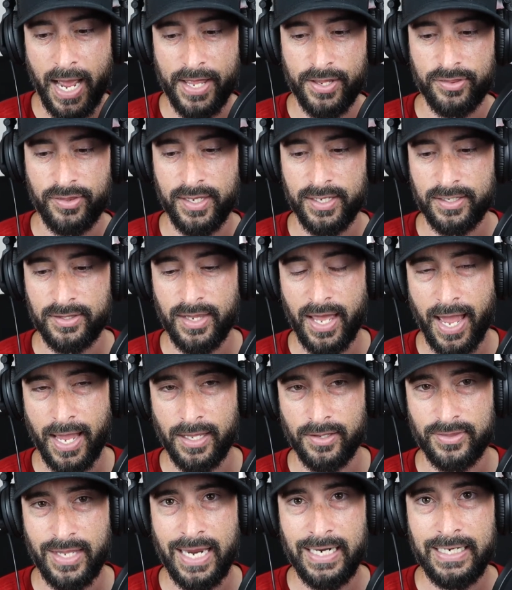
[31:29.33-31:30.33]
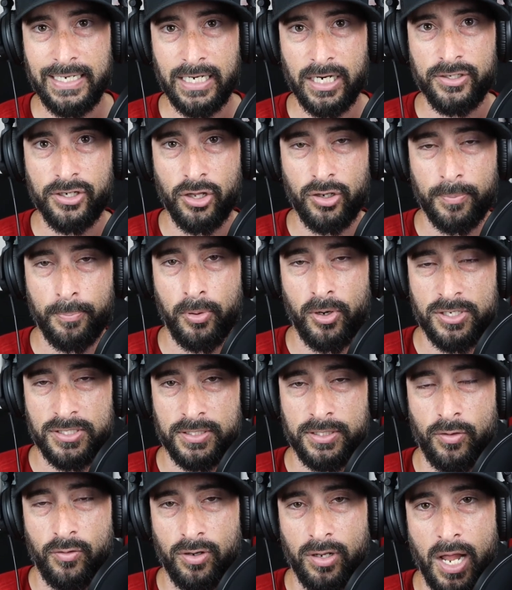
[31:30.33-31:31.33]
I think that they need another
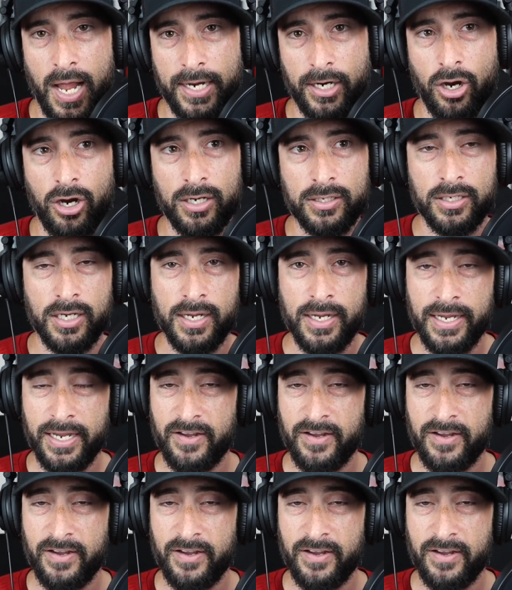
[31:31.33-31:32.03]
person to rely on.